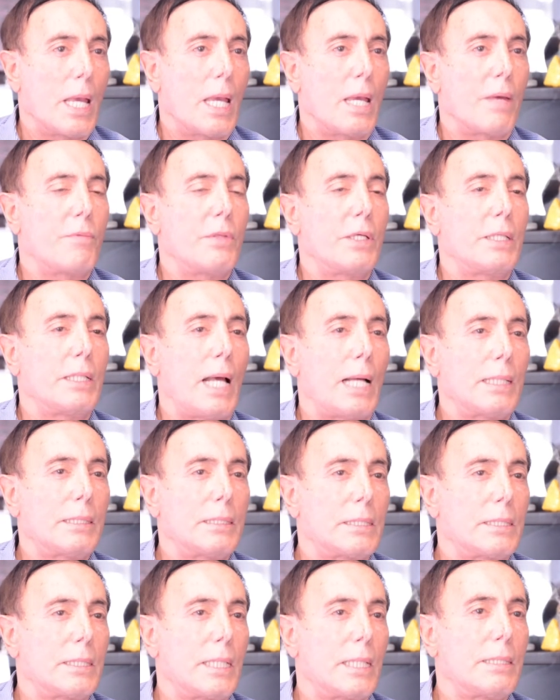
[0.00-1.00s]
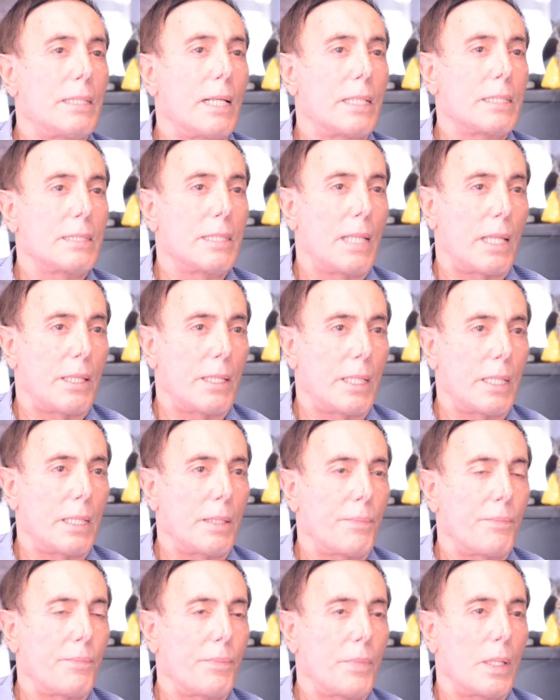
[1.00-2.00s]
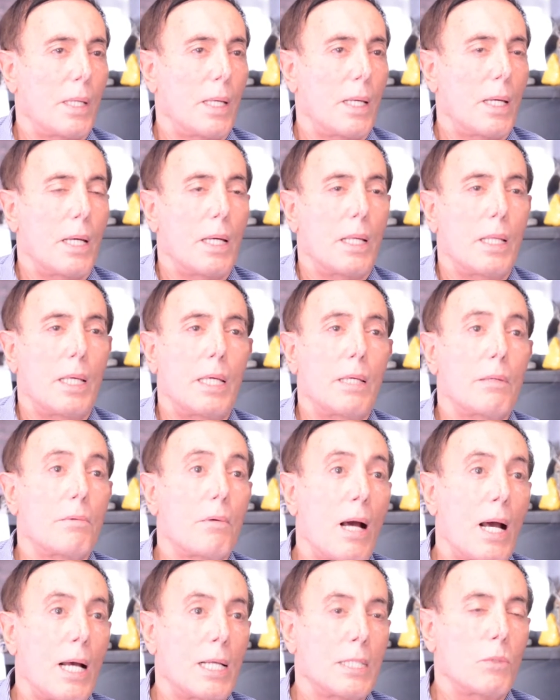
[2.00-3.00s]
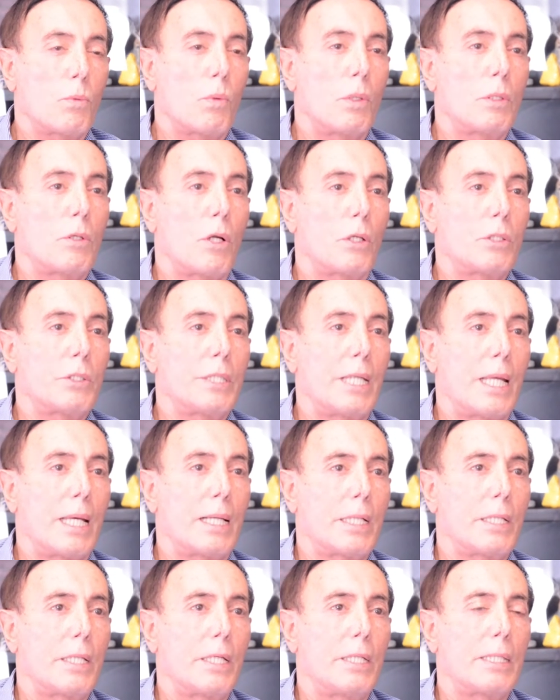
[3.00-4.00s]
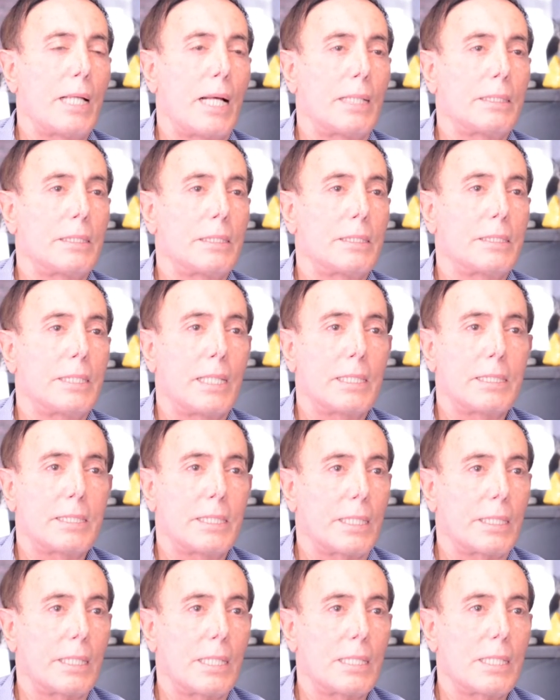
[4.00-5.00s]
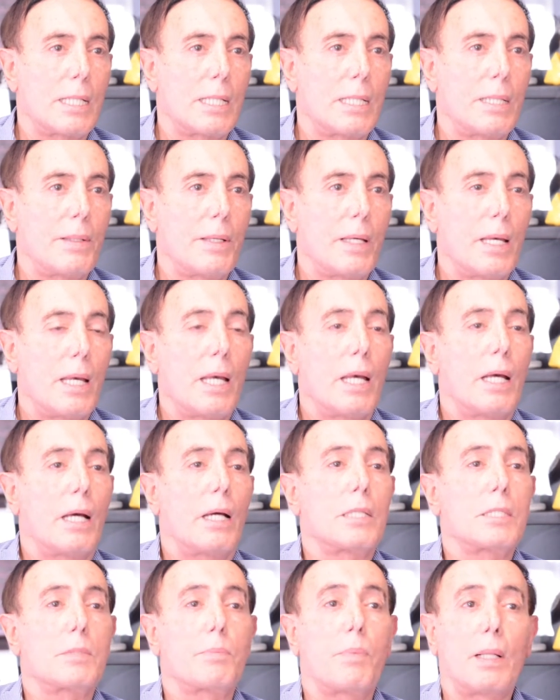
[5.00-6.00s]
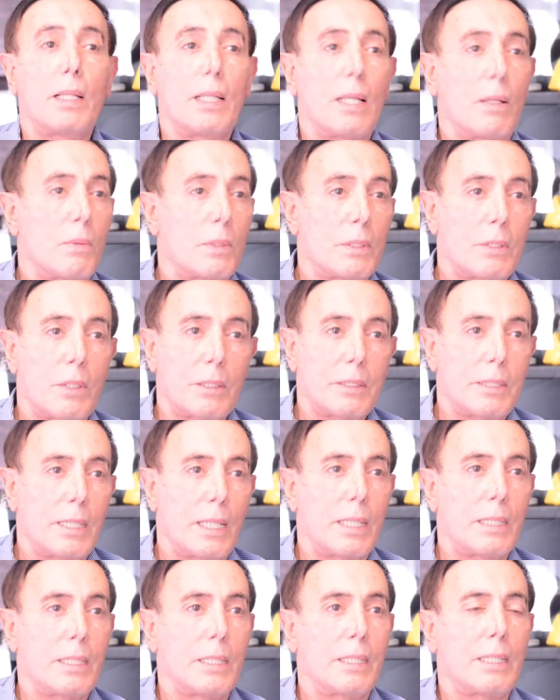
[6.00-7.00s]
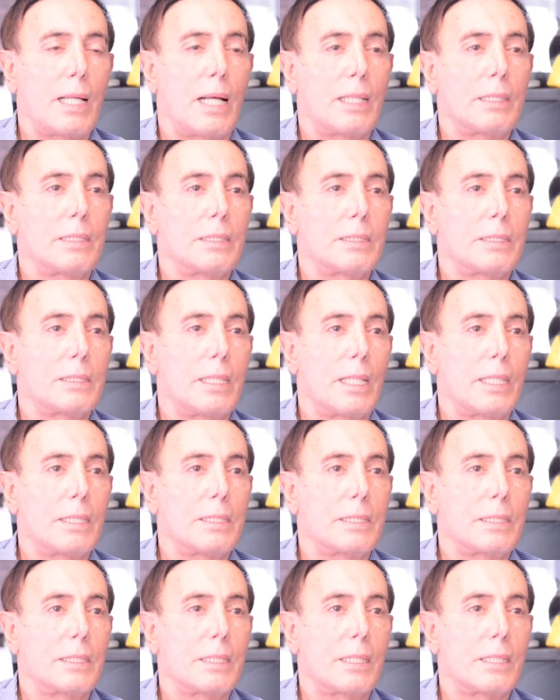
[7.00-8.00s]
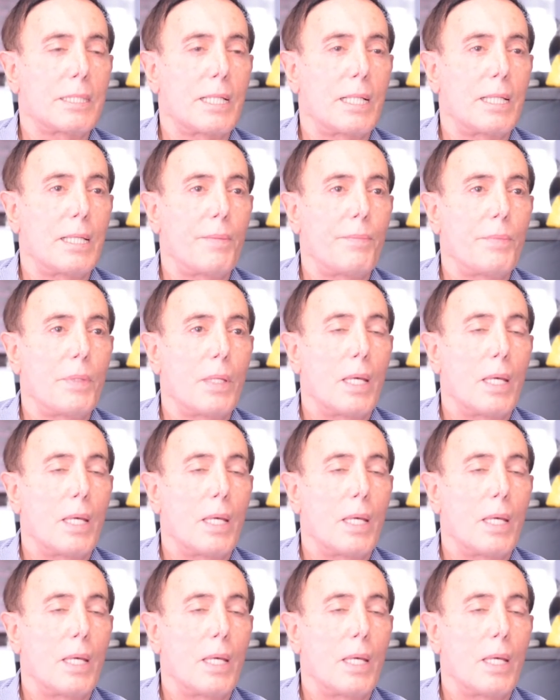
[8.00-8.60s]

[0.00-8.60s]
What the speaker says: If the United States does nothing, Iran will not take the United States seriously, Hezbollah will not take the United States seriously,